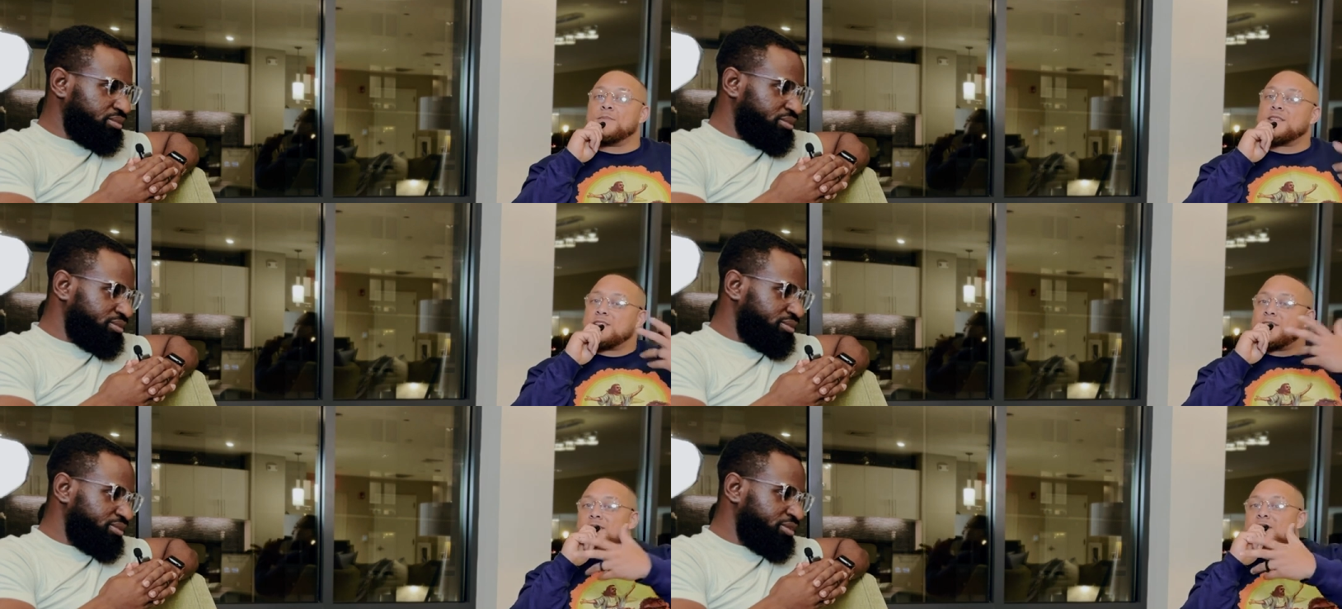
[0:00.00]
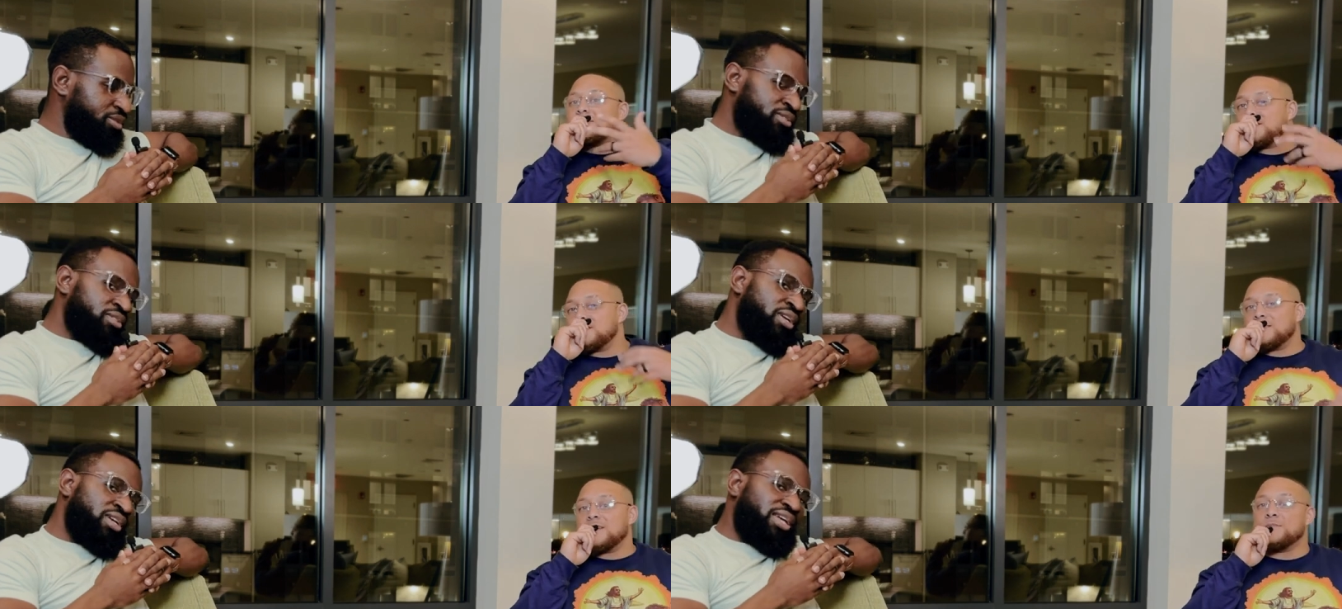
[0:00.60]
Speaker 1: But this
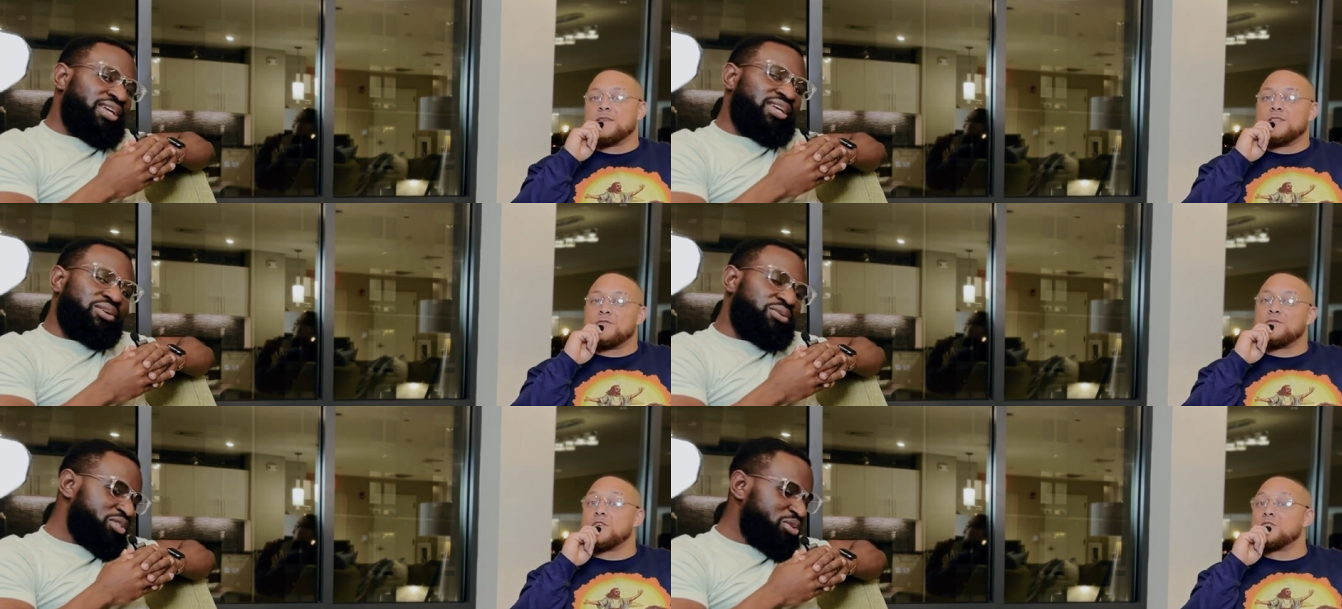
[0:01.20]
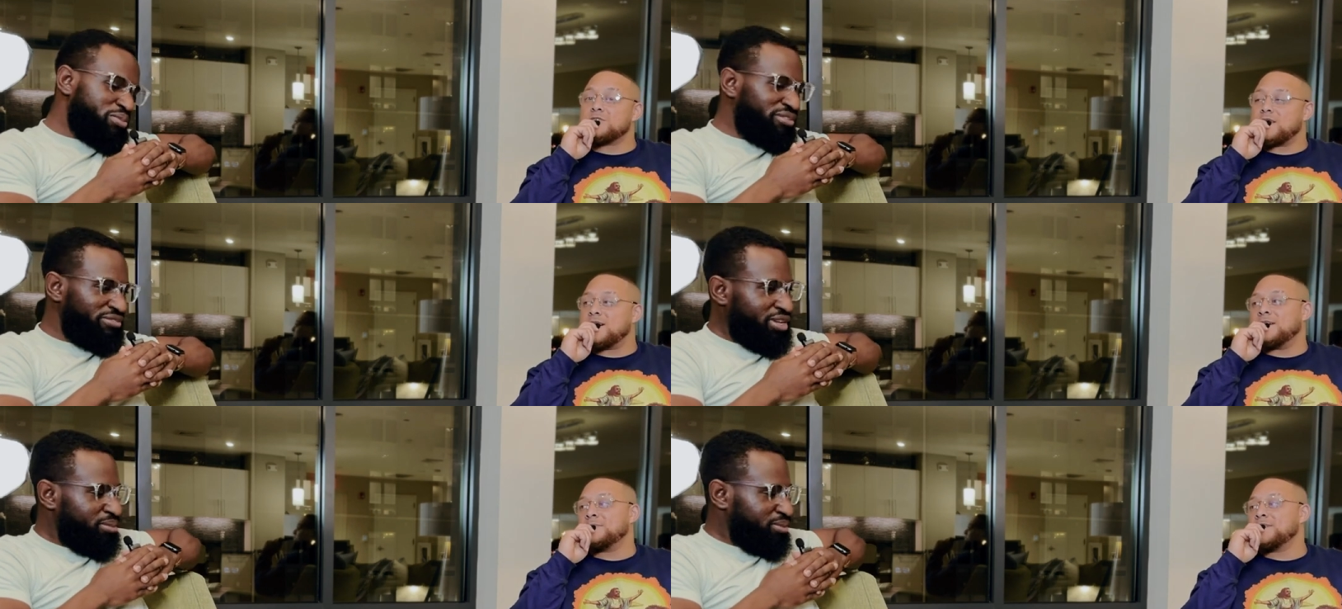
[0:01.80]
is gonna be the first to my
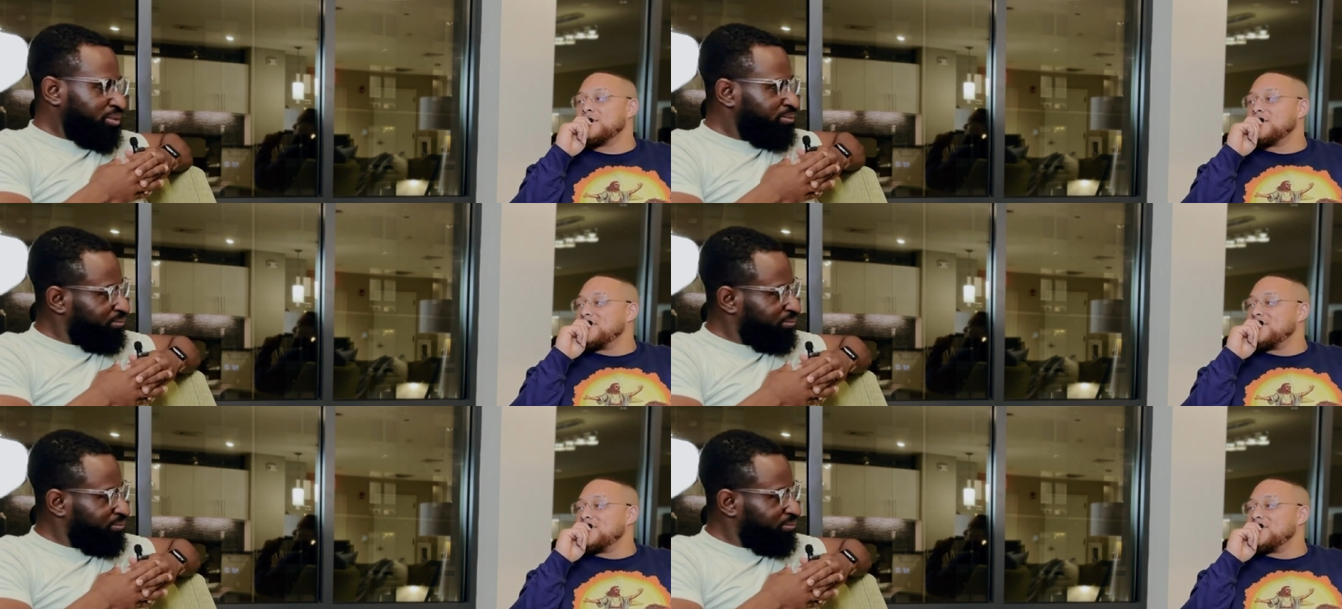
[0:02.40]
time. family.